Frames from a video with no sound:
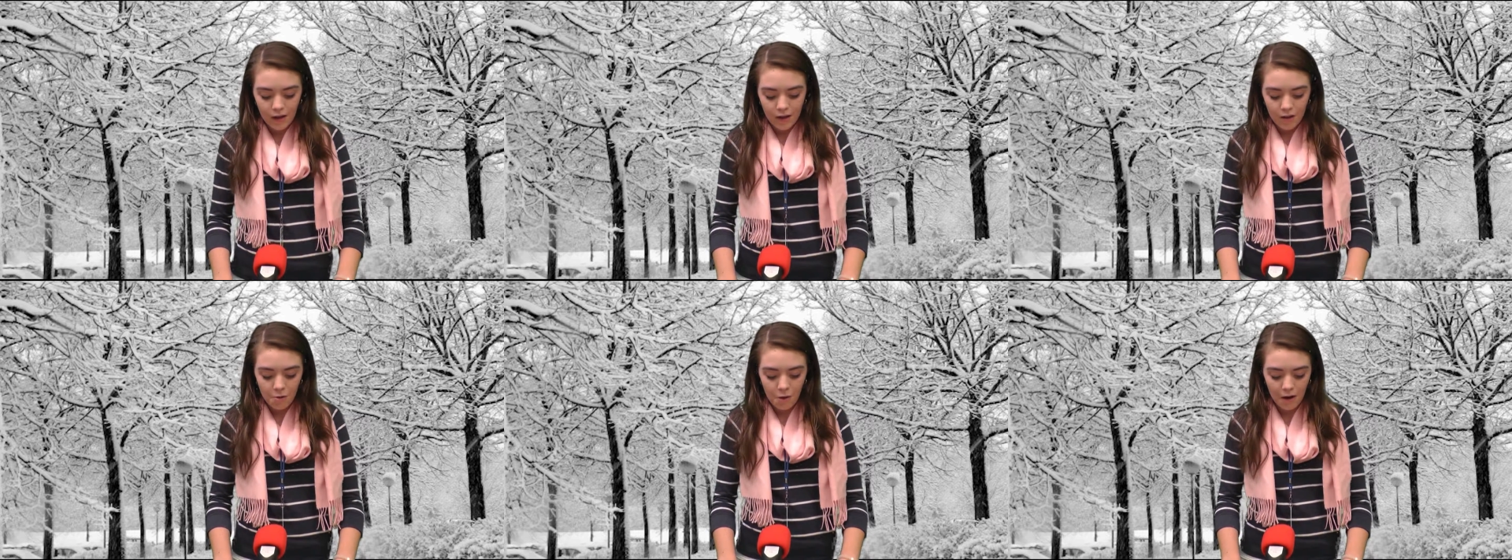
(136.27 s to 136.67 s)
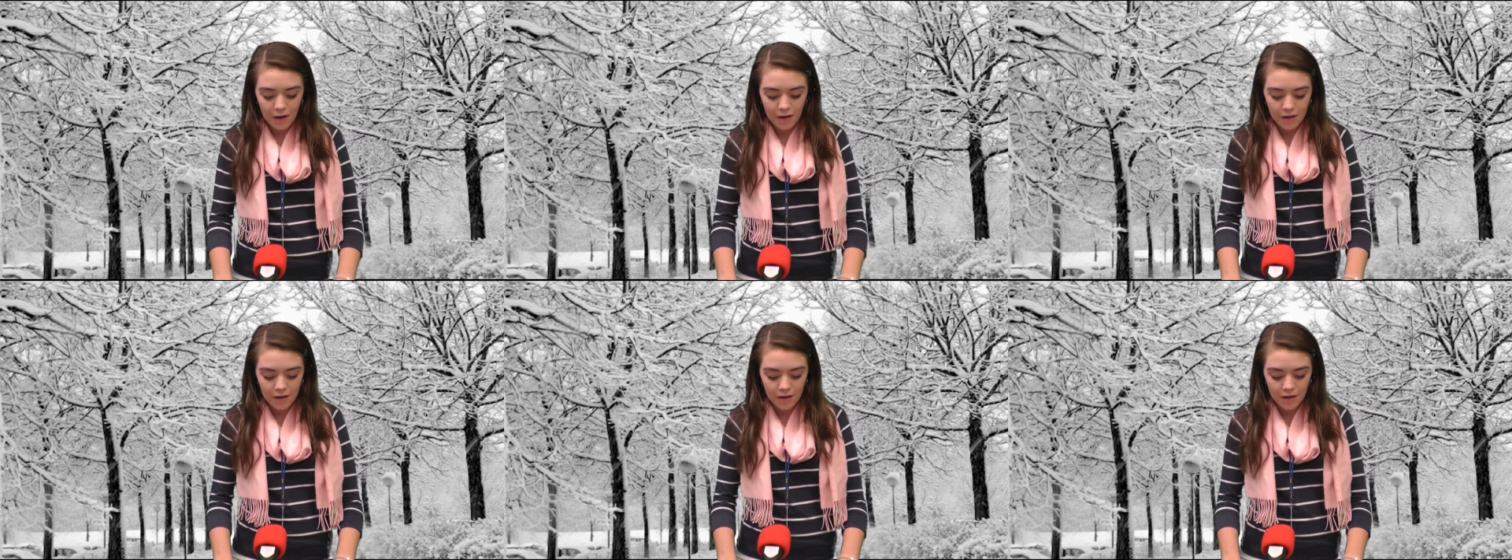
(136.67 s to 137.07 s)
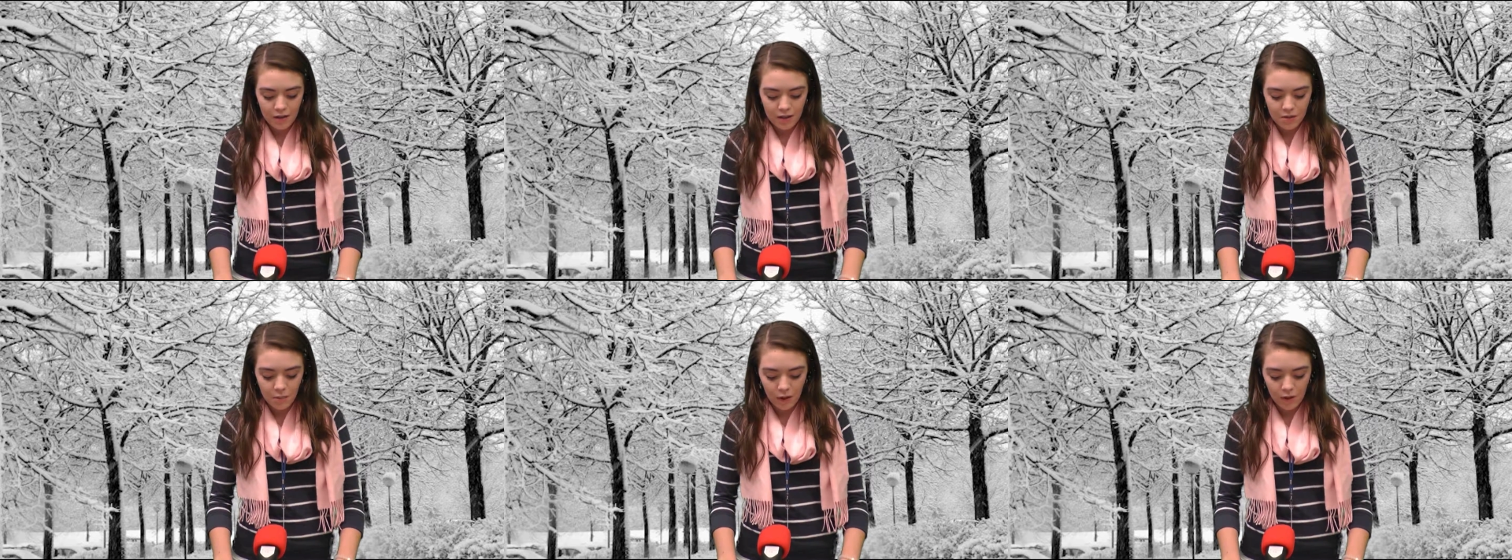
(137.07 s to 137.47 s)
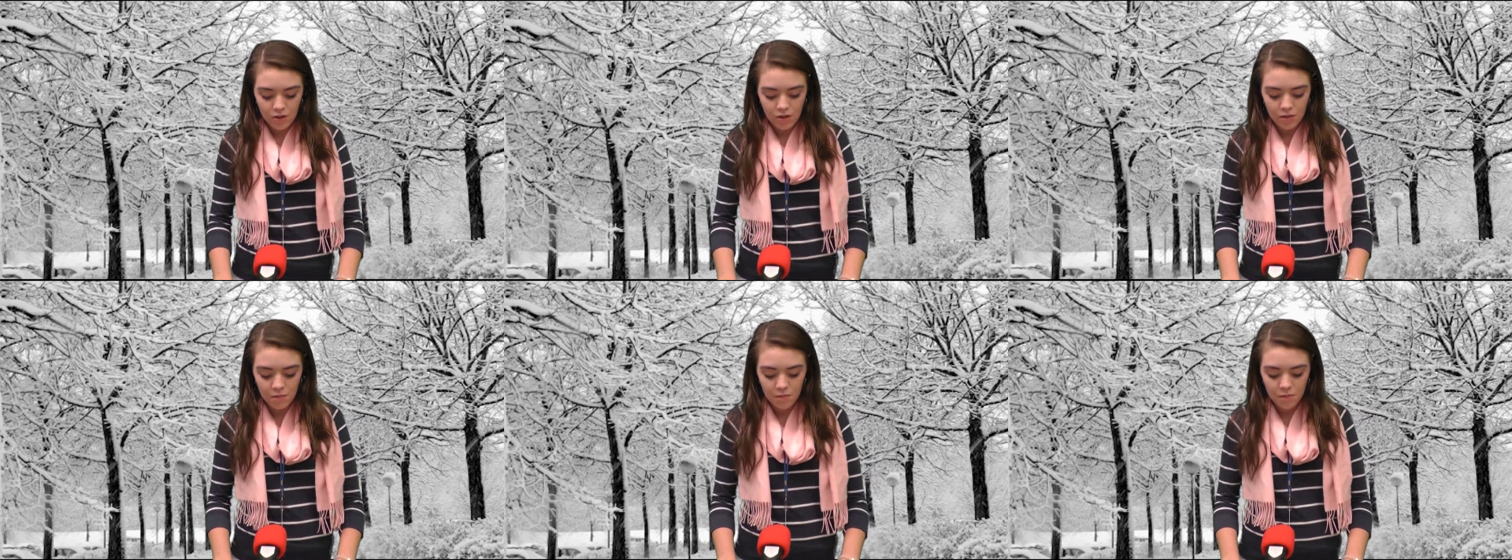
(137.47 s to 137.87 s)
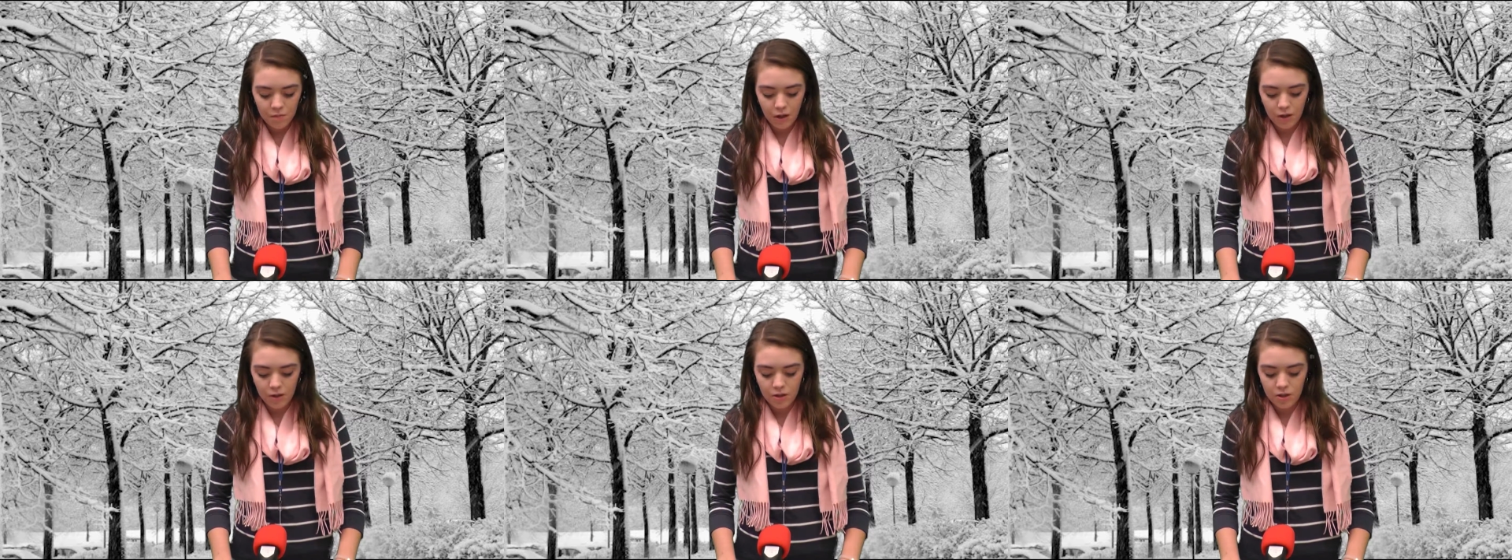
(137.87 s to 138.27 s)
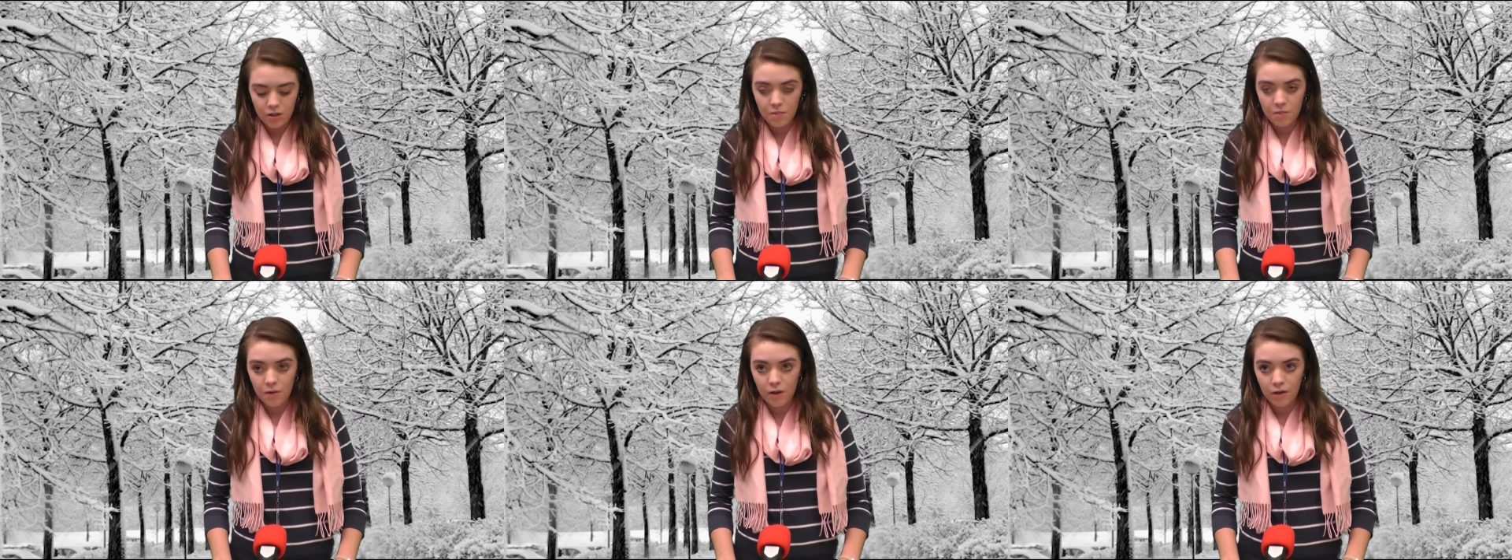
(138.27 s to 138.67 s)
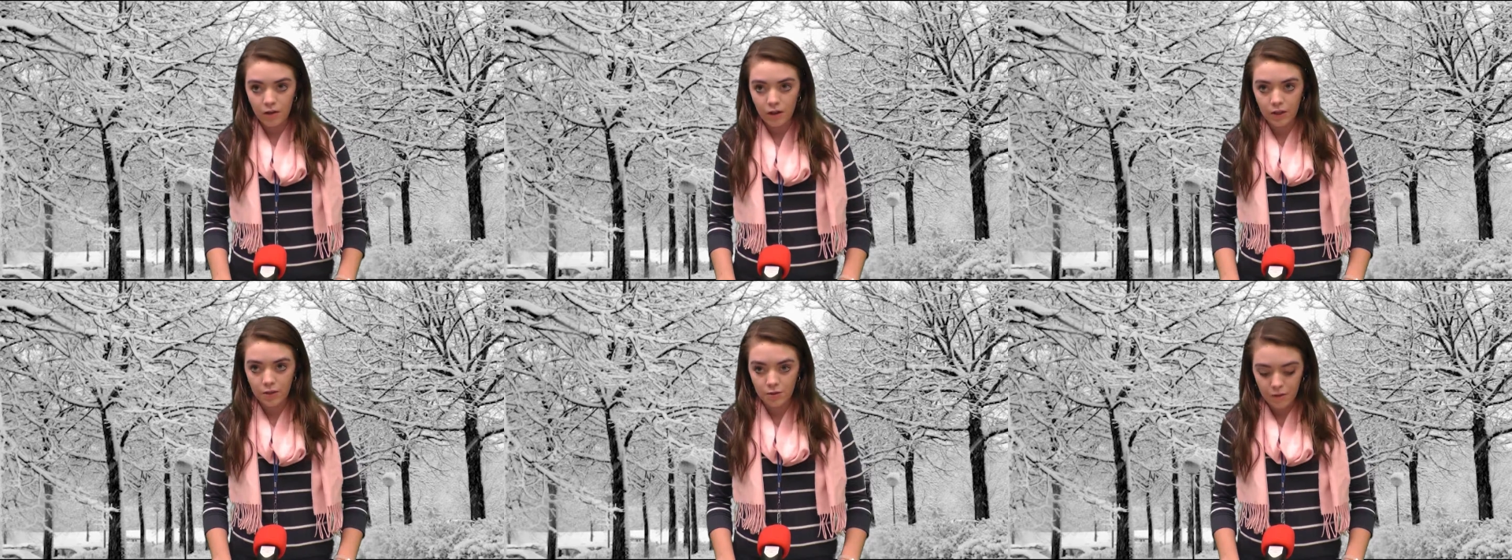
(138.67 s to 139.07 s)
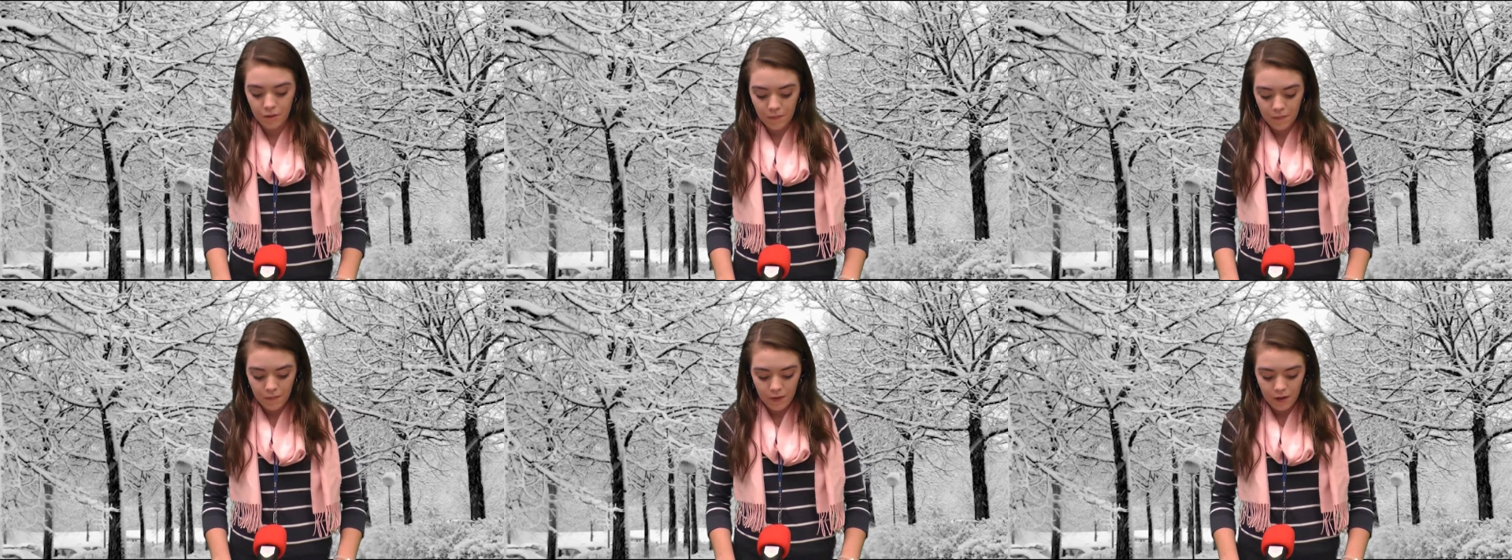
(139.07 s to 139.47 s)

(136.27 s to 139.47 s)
You are either in the small gym, large gym, or lunchroom.